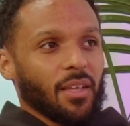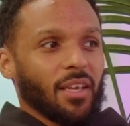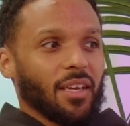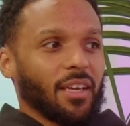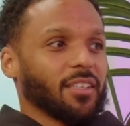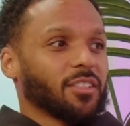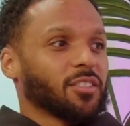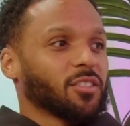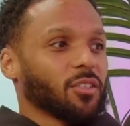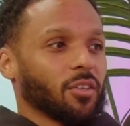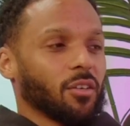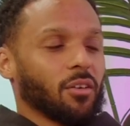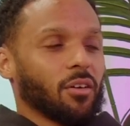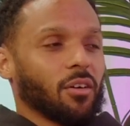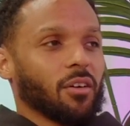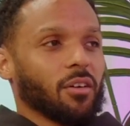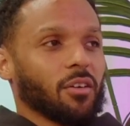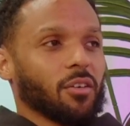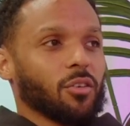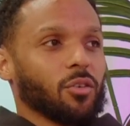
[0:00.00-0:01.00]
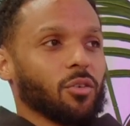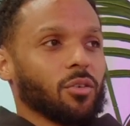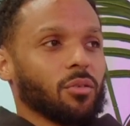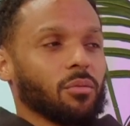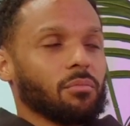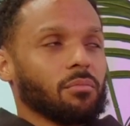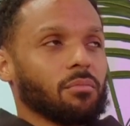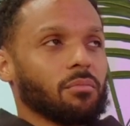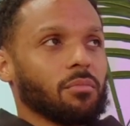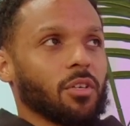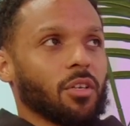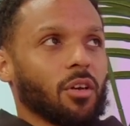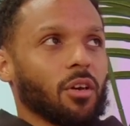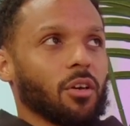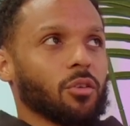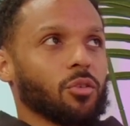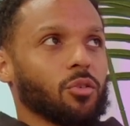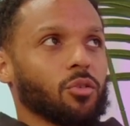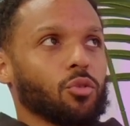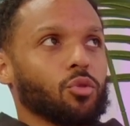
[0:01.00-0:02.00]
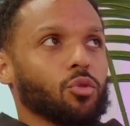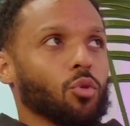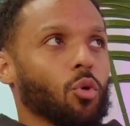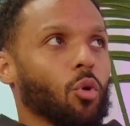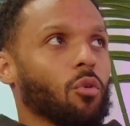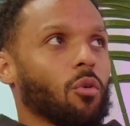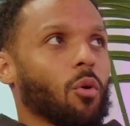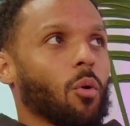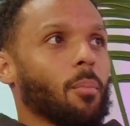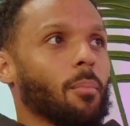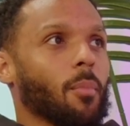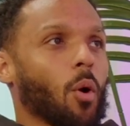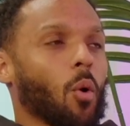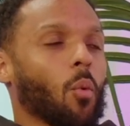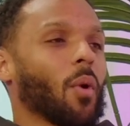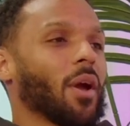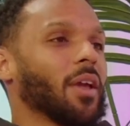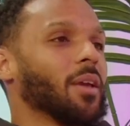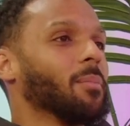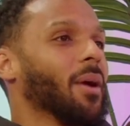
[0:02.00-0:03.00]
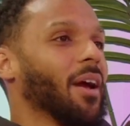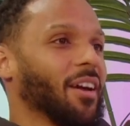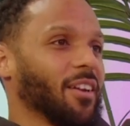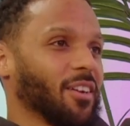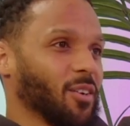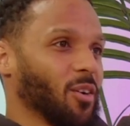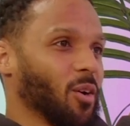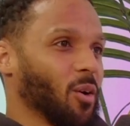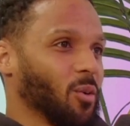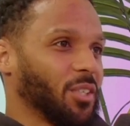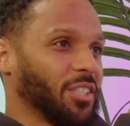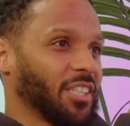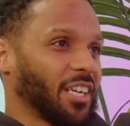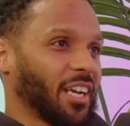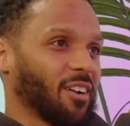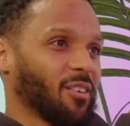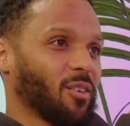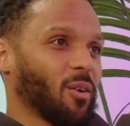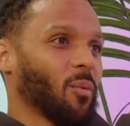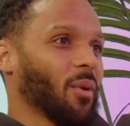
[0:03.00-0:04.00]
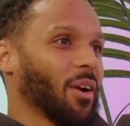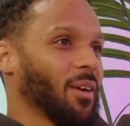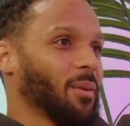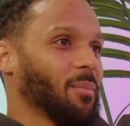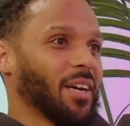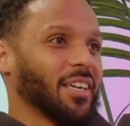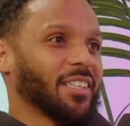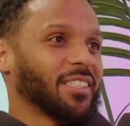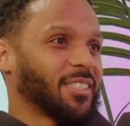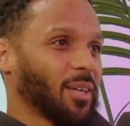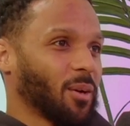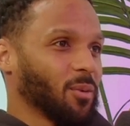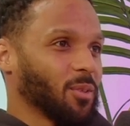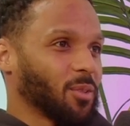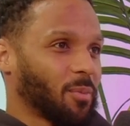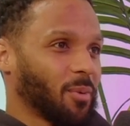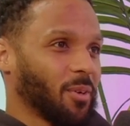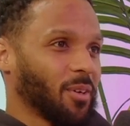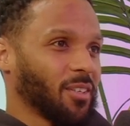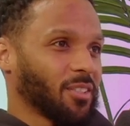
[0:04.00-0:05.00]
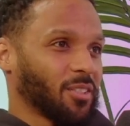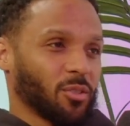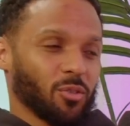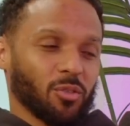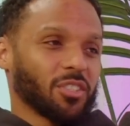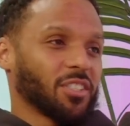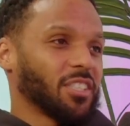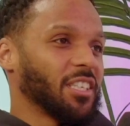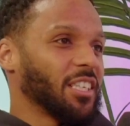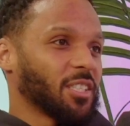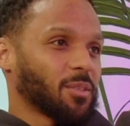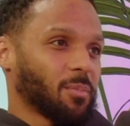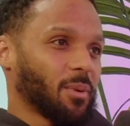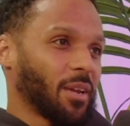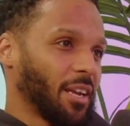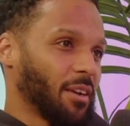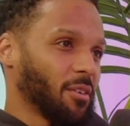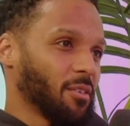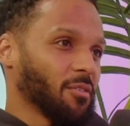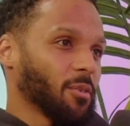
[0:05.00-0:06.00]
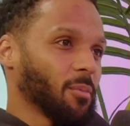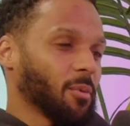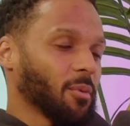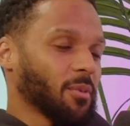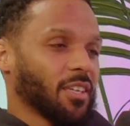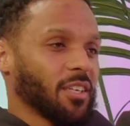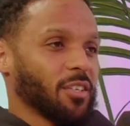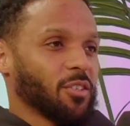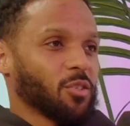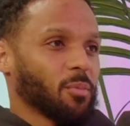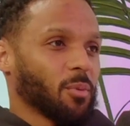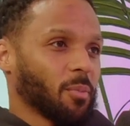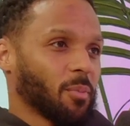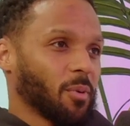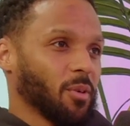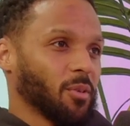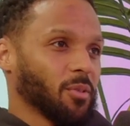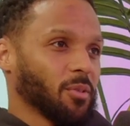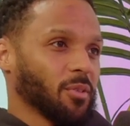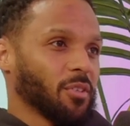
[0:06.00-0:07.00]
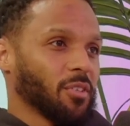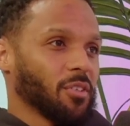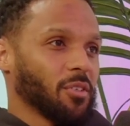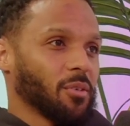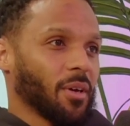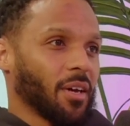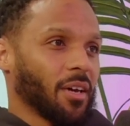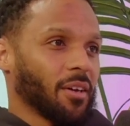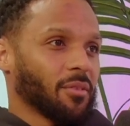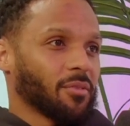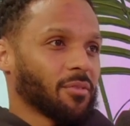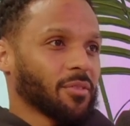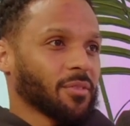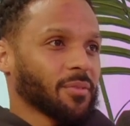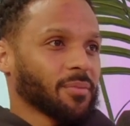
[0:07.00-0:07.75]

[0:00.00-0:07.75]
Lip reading: it's a lot, you're a way better negotiator, a way better salesperson, or just an explainer of the potential proposal that you have.